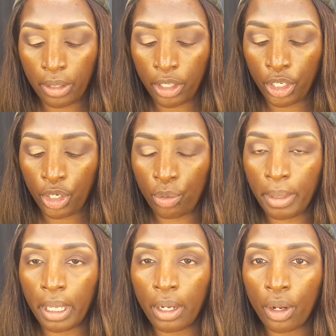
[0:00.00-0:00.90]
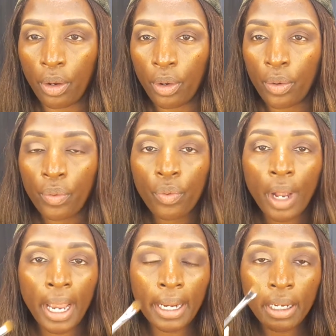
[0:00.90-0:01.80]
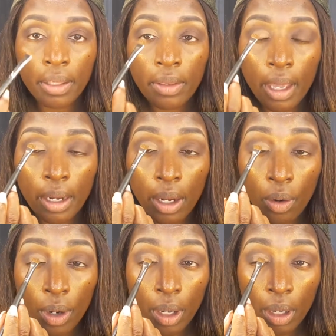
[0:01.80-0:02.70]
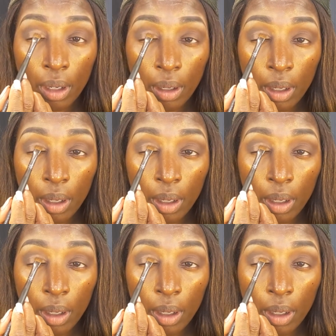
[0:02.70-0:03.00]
the humid right in that area.